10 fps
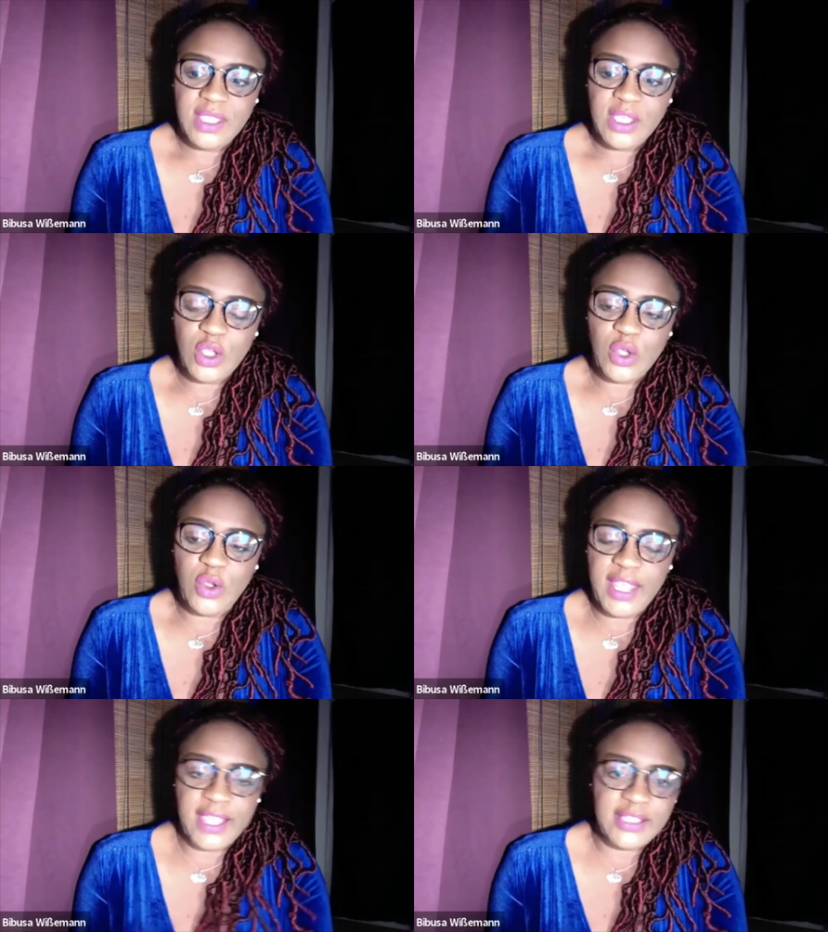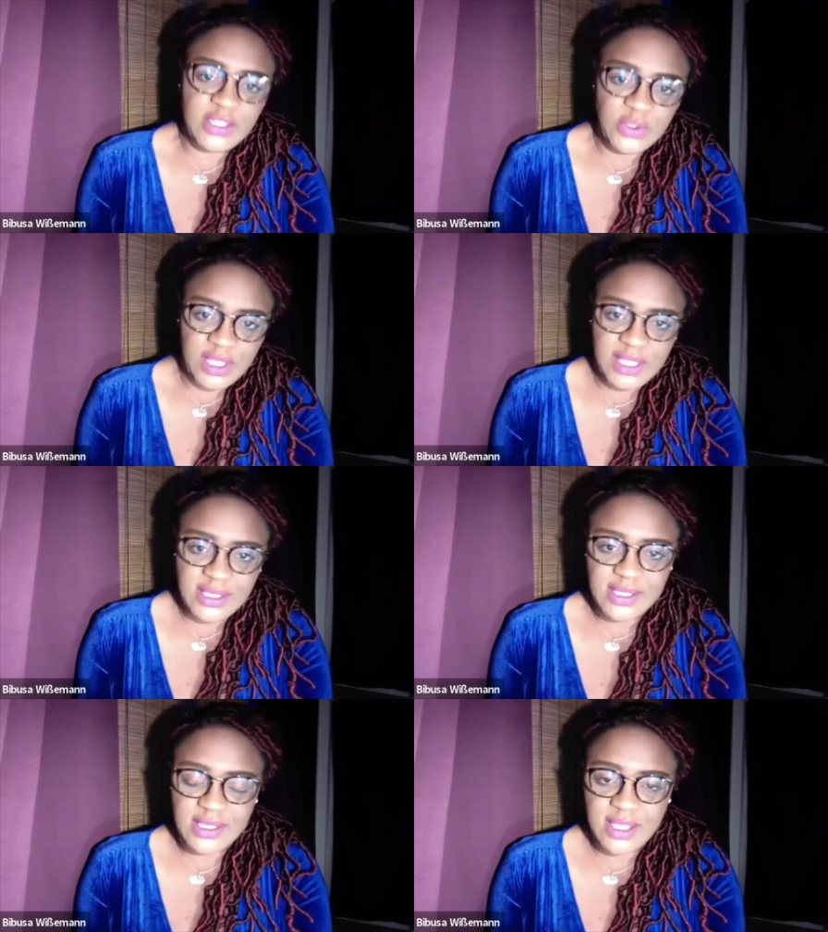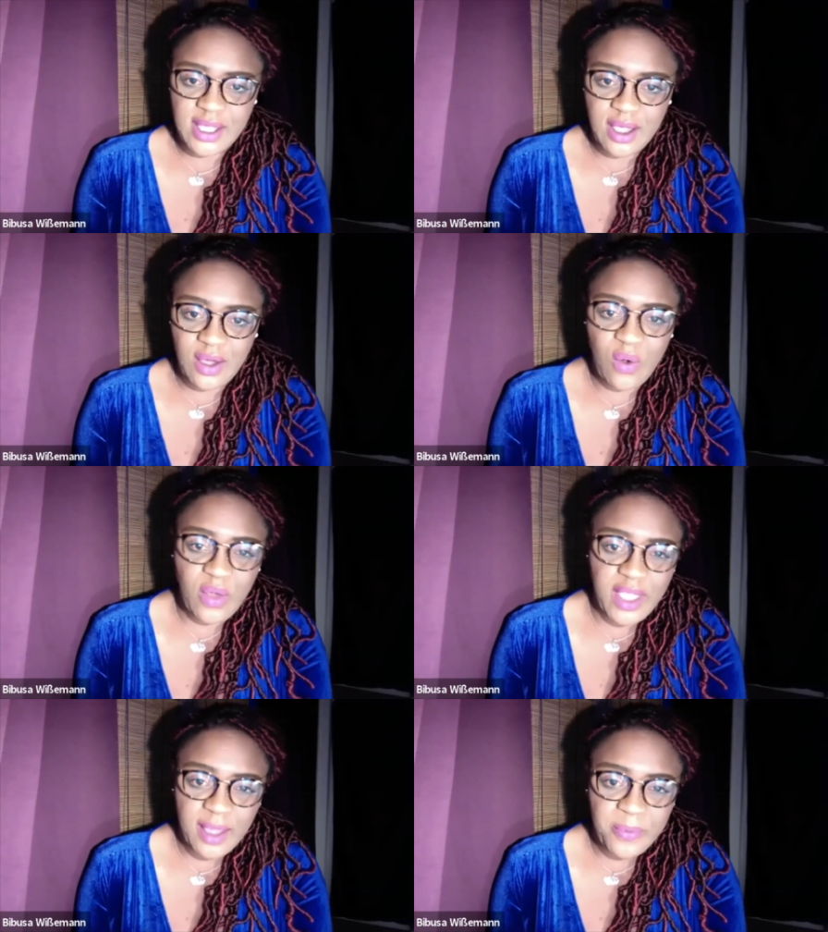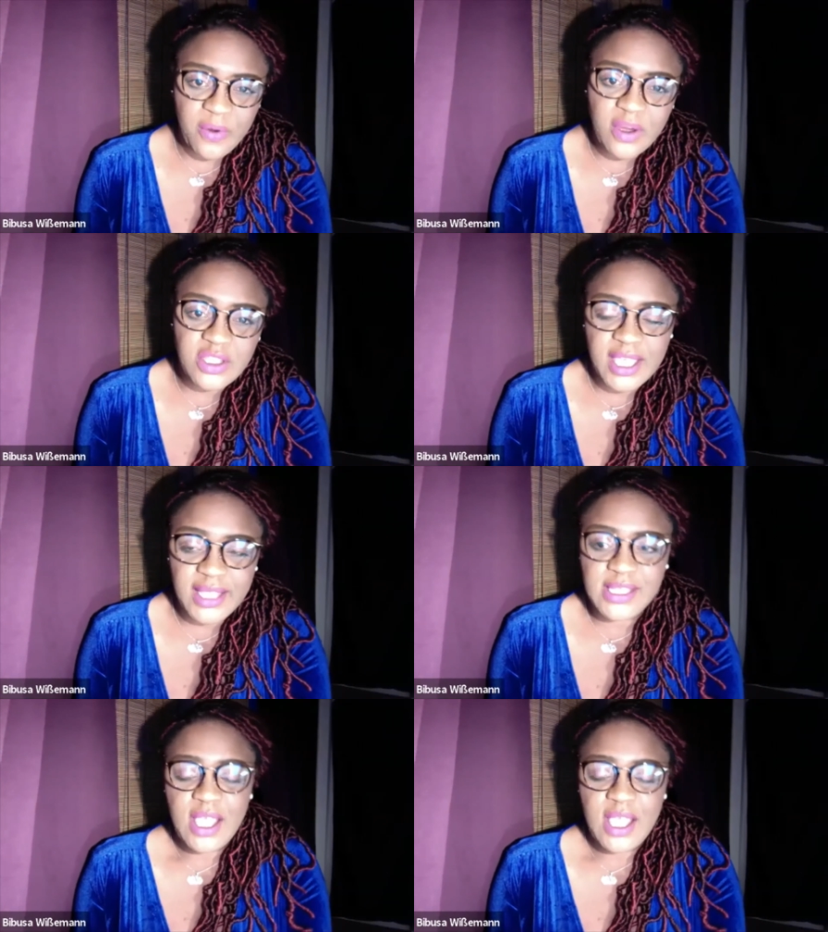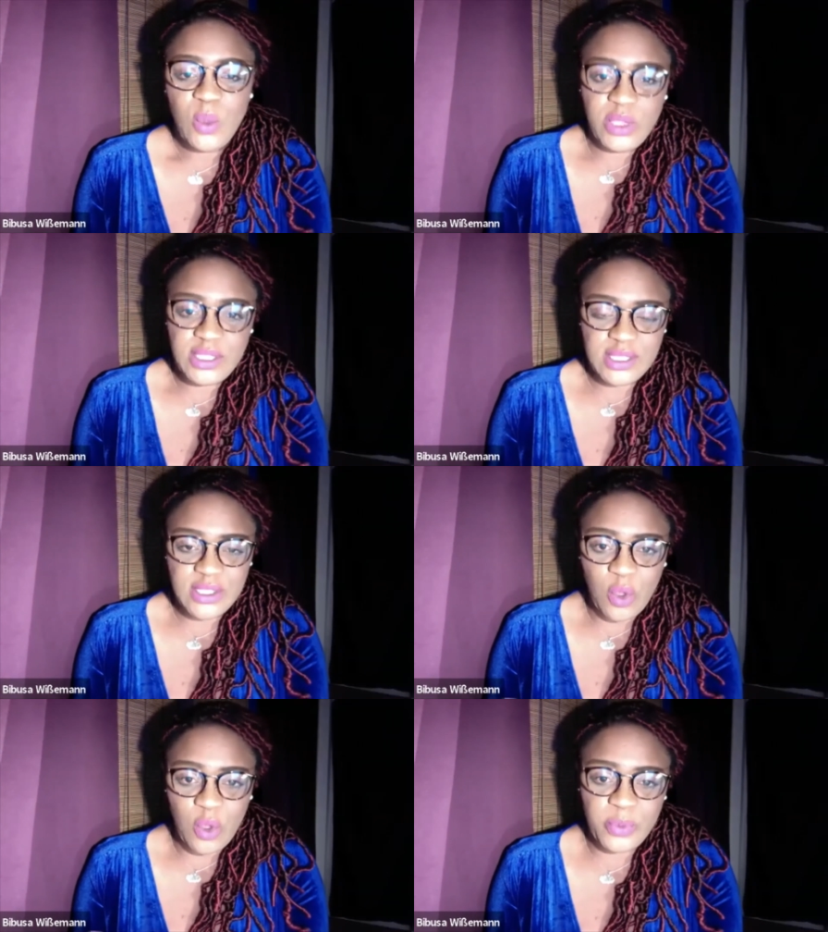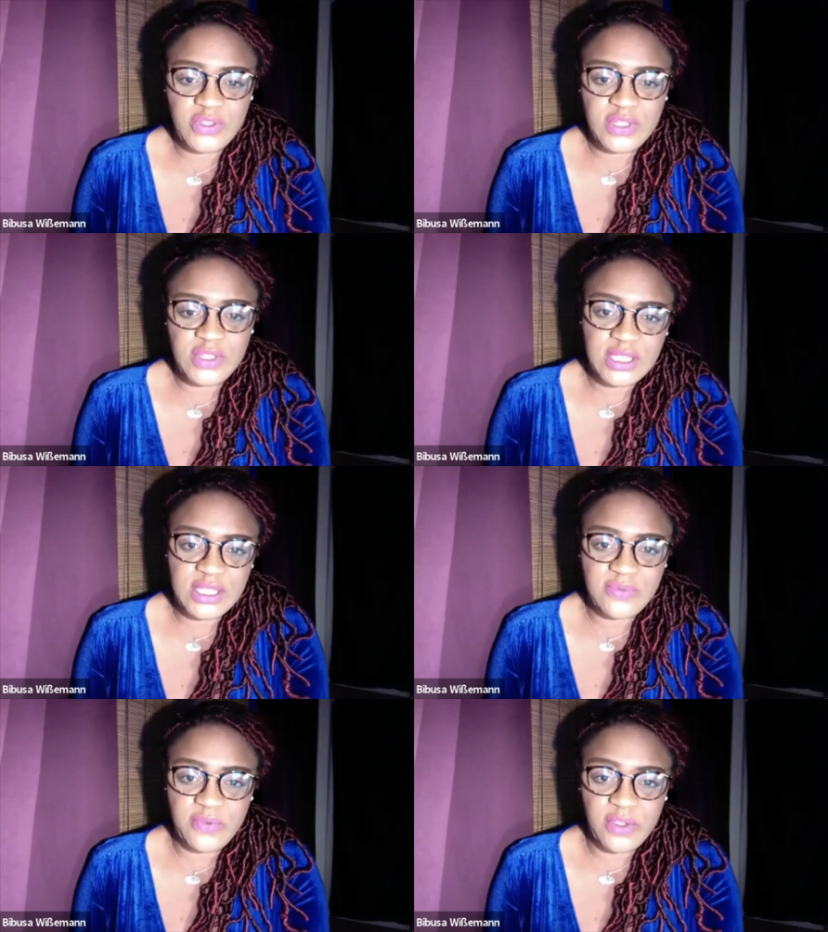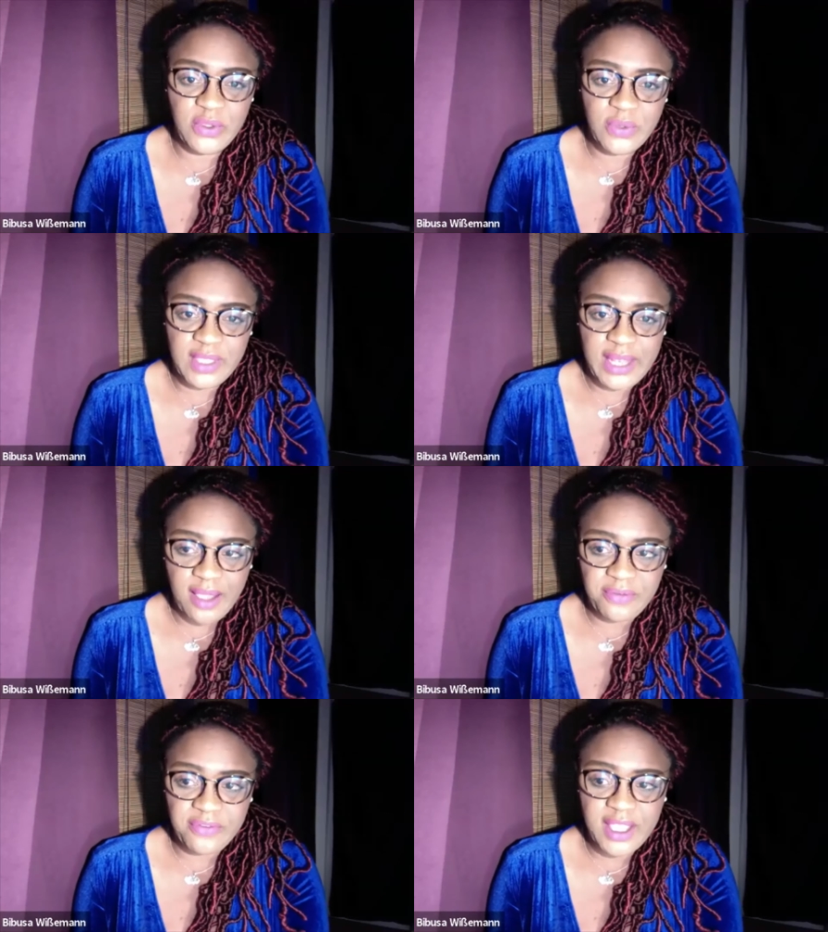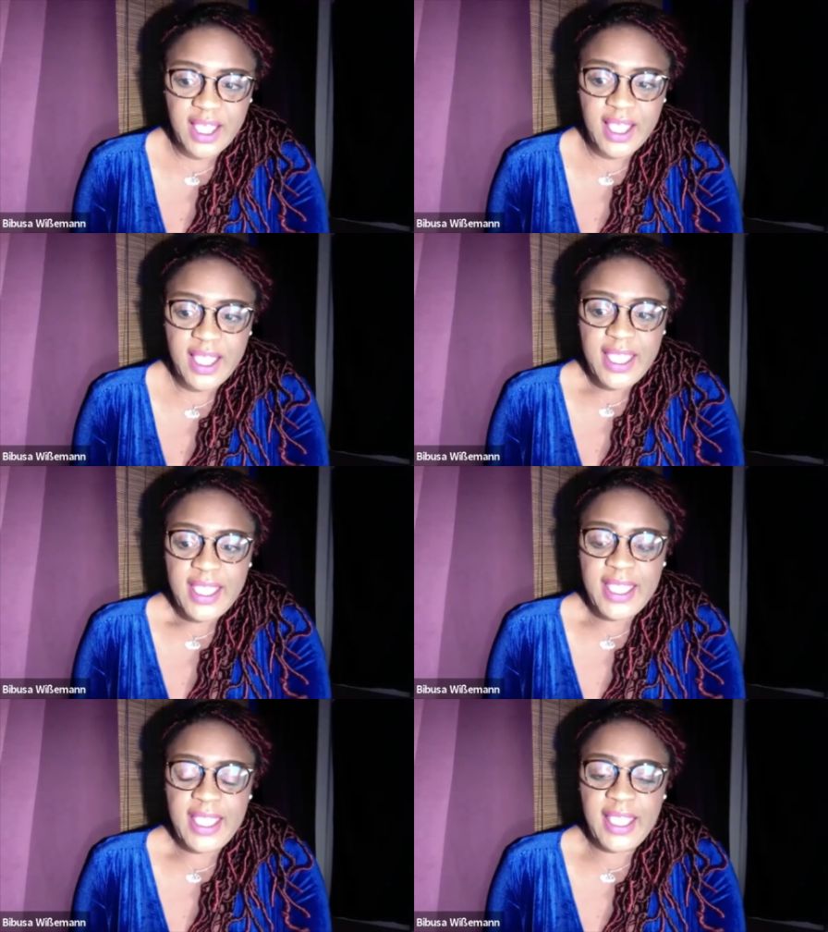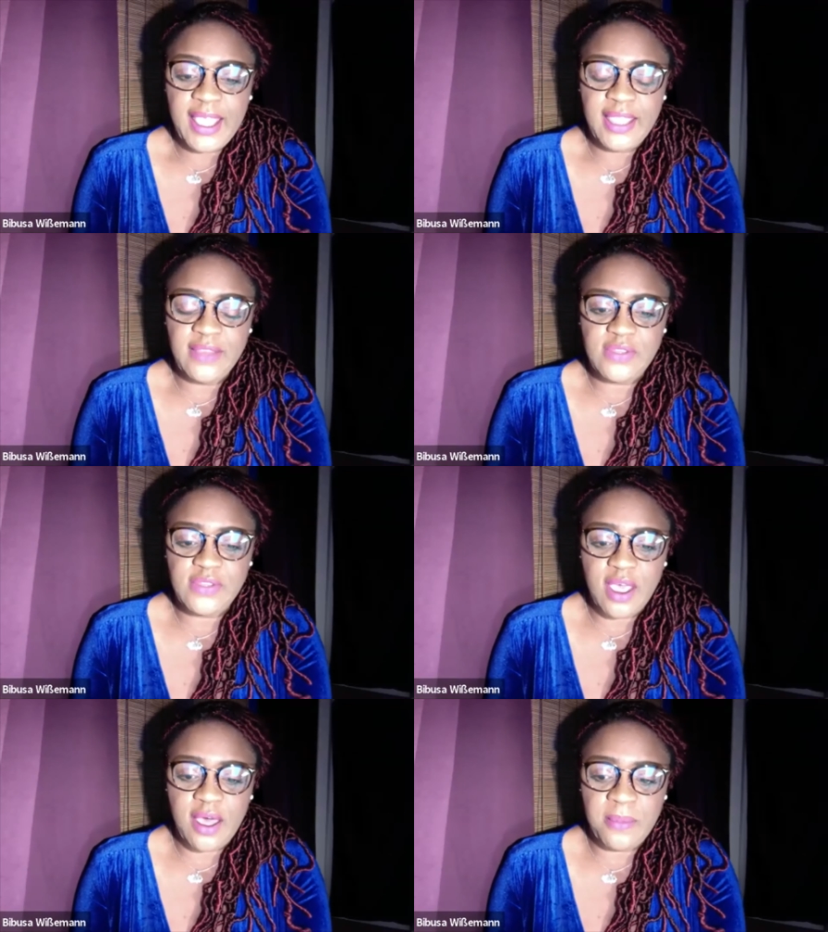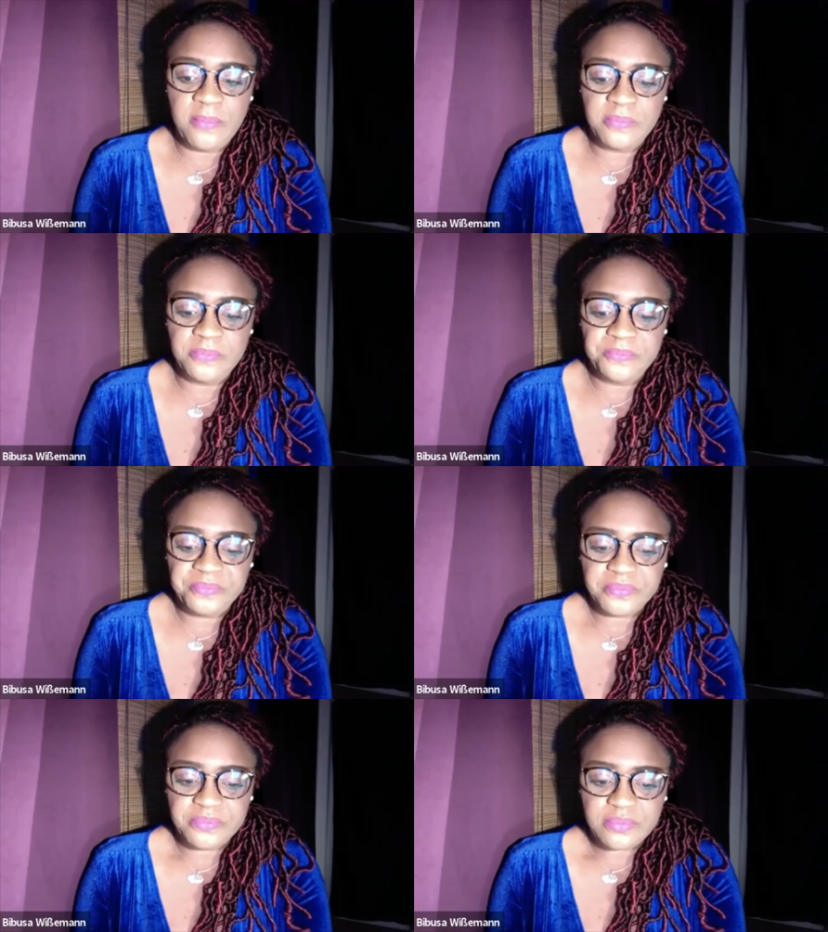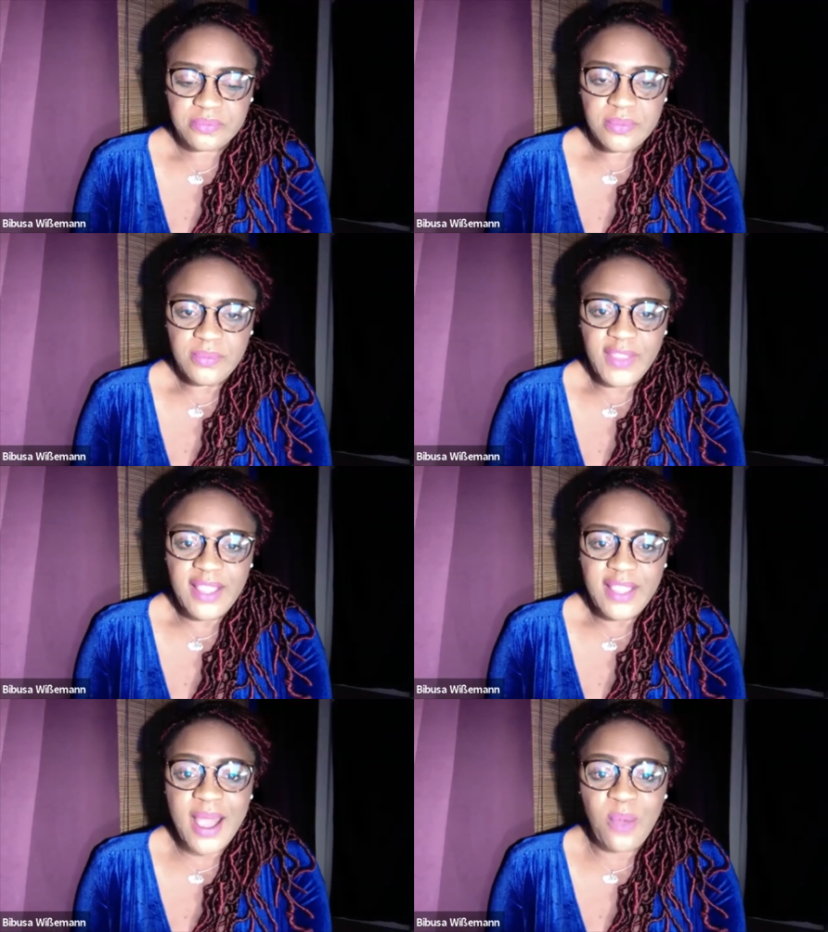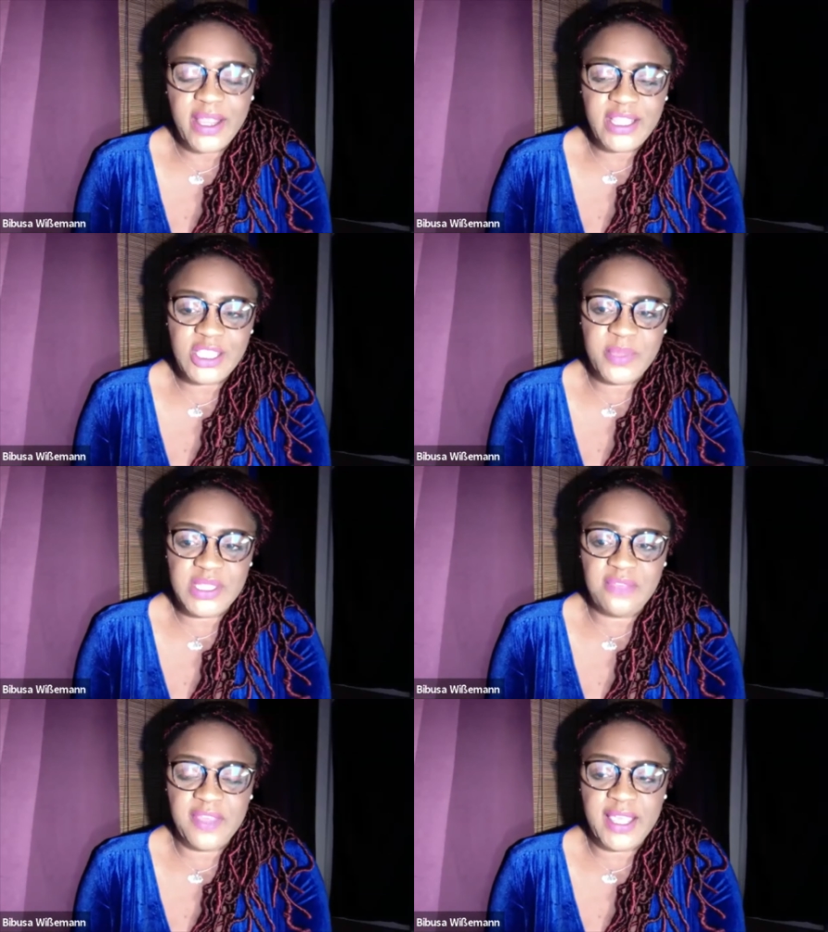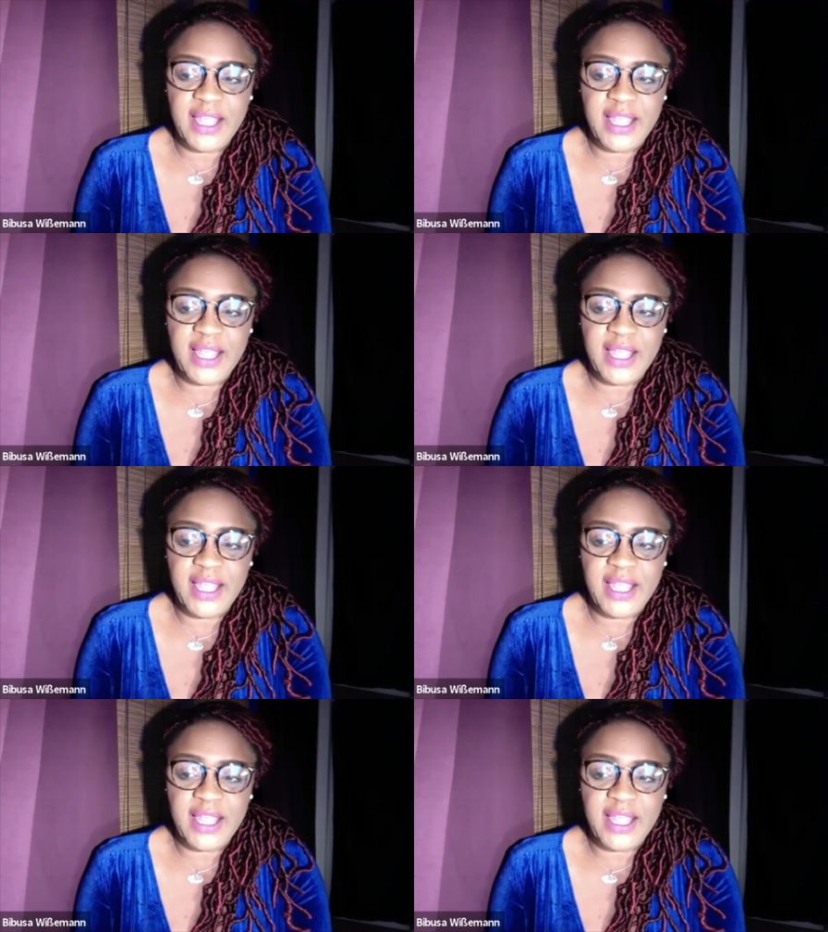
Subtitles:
connected to it is the OYA project, which is Opportunities for Youth in Africa. And that one is specifically